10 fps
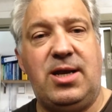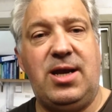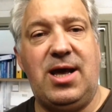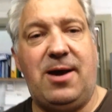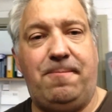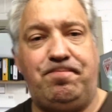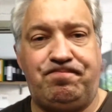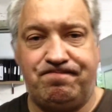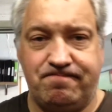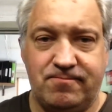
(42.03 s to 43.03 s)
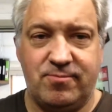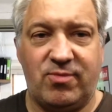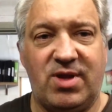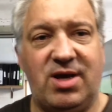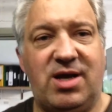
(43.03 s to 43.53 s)
Now,
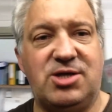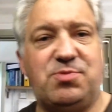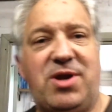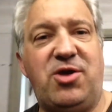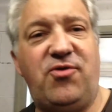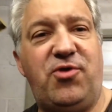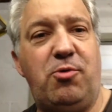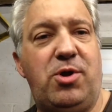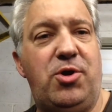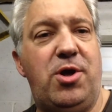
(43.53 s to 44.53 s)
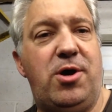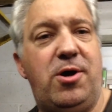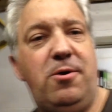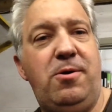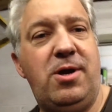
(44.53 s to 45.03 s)
as many of you will
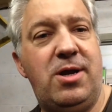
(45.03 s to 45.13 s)
know,